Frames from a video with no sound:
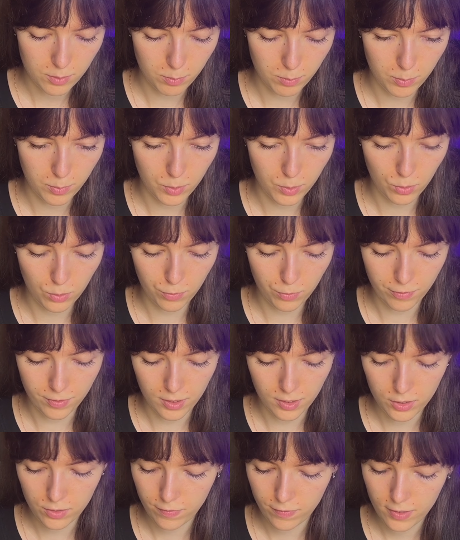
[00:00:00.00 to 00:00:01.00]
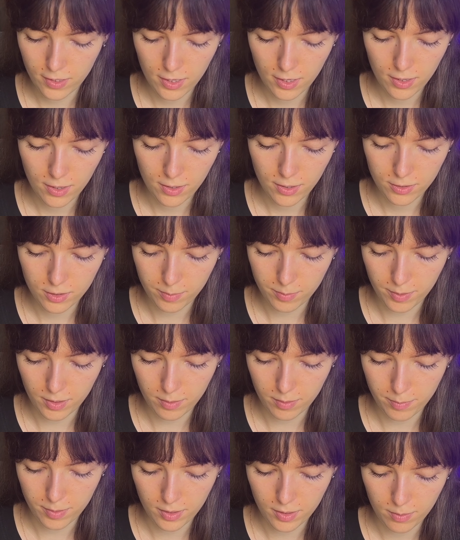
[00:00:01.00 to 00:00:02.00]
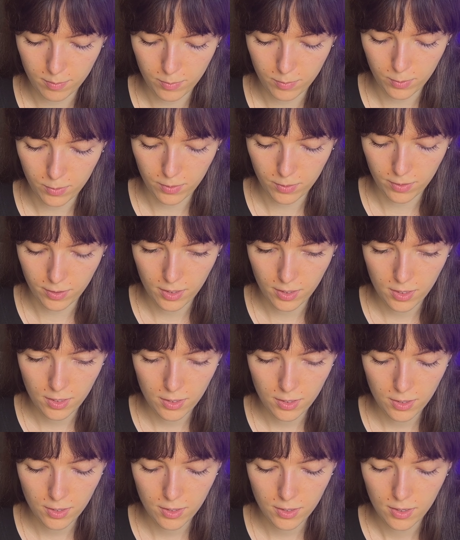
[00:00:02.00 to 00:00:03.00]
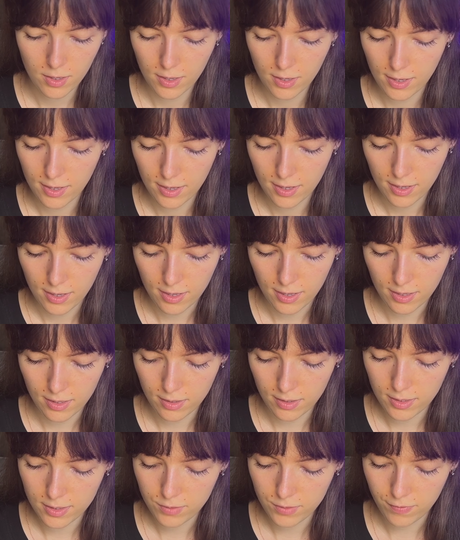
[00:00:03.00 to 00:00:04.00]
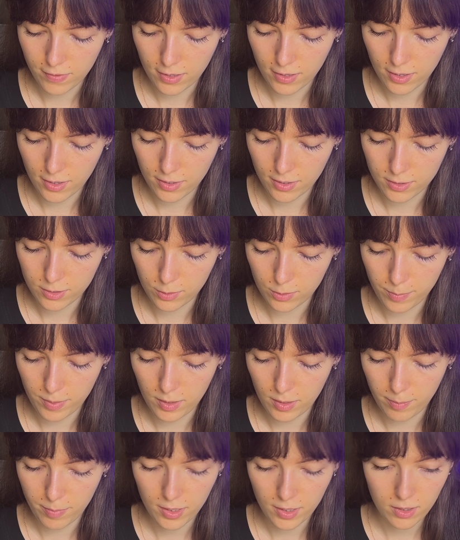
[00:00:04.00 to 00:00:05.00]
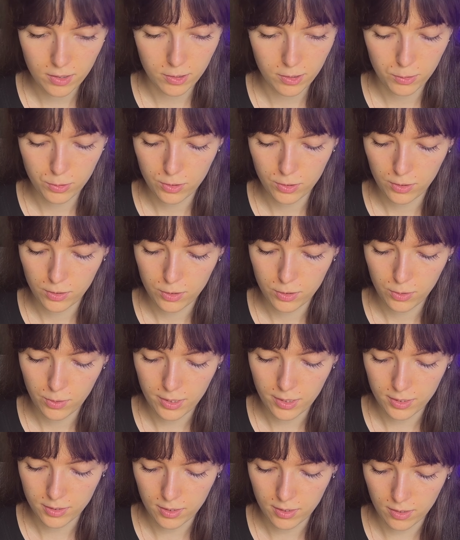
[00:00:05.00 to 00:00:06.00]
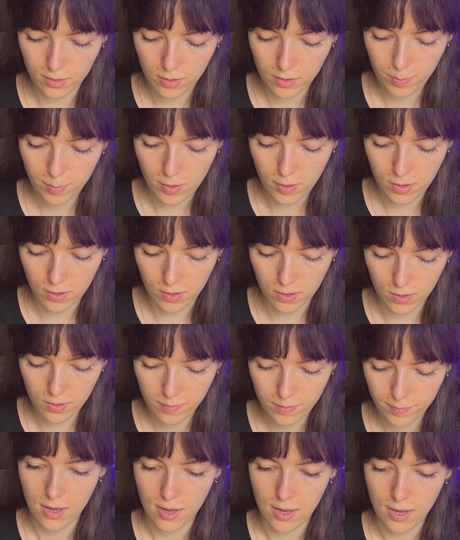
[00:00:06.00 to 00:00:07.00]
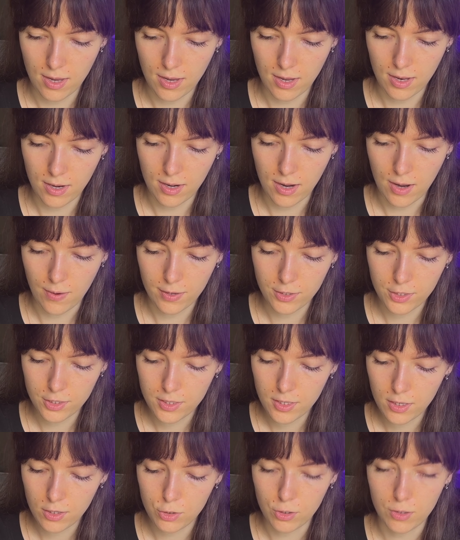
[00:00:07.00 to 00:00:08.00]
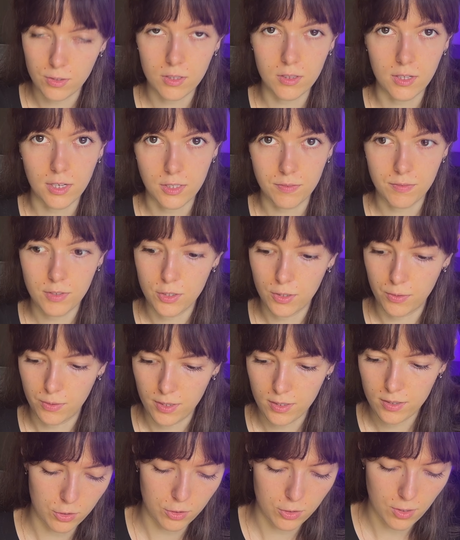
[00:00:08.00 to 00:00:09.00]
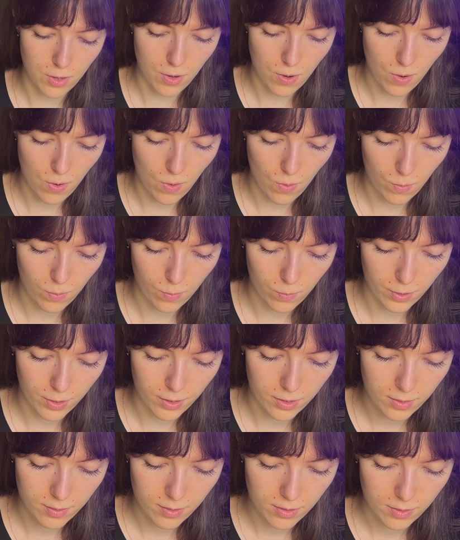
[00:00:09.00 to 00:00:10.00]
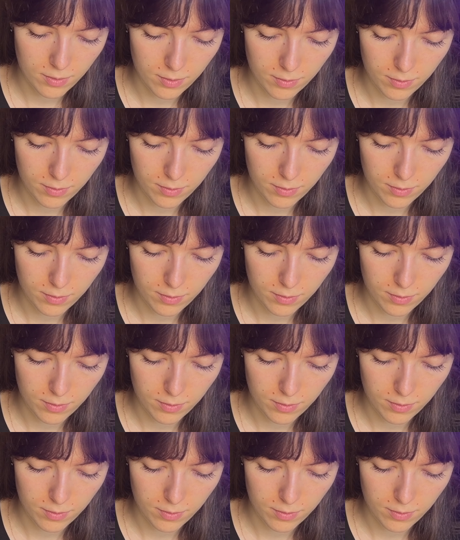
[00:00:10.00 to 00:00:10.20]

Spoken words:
move this fire to be a bit more here, and this fire to be a bit closer to his other paw. And now I just need to draw the glaze of the donut. So we're gonna